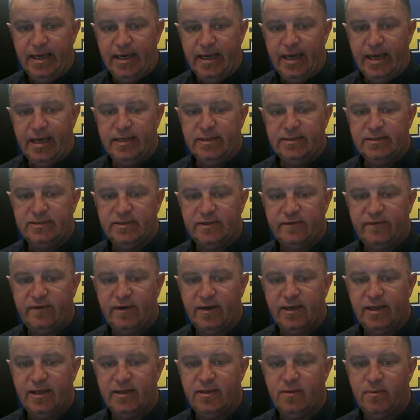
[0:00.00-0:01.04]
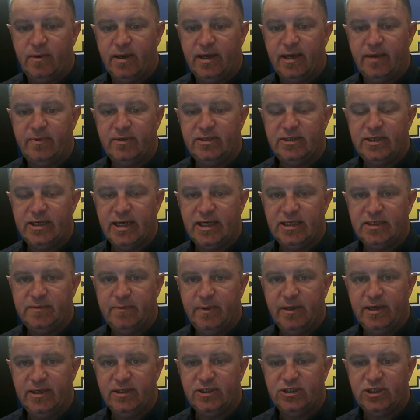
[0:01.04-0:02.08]
And so finally, the Wairarapa
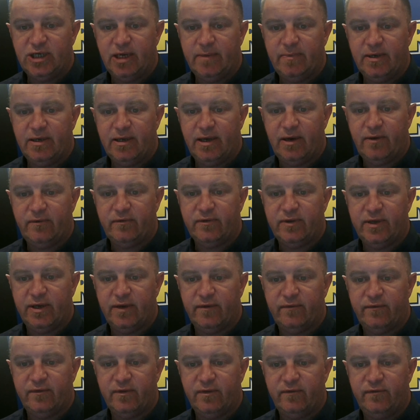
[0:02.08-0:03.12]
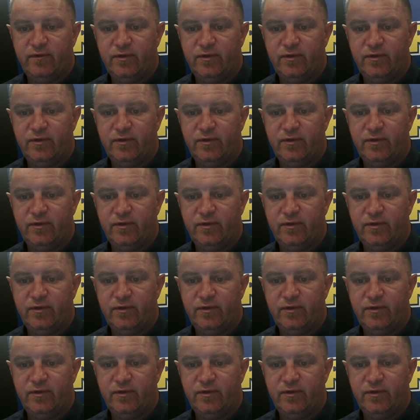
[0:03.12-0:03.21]
DHB is shaping healthcare for the